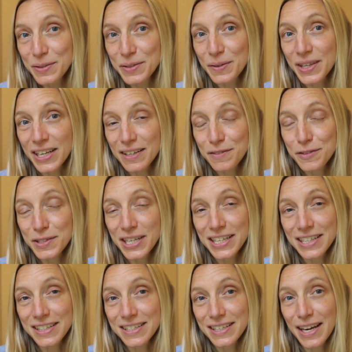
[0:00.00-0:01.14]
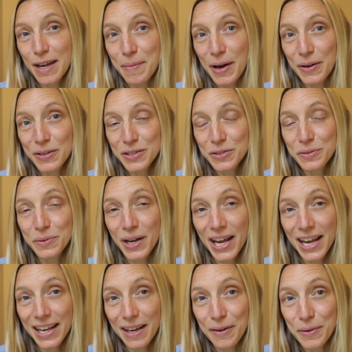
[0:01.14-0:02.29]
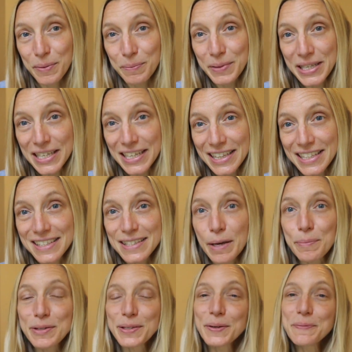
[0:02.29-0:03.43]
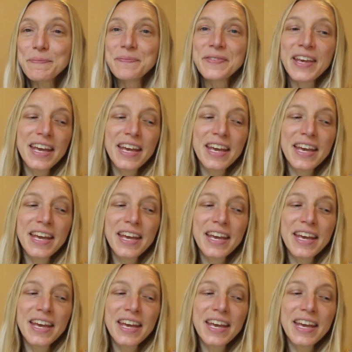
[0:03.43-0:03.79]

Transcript: So thanks for taking the time out to hang out with me in this episode.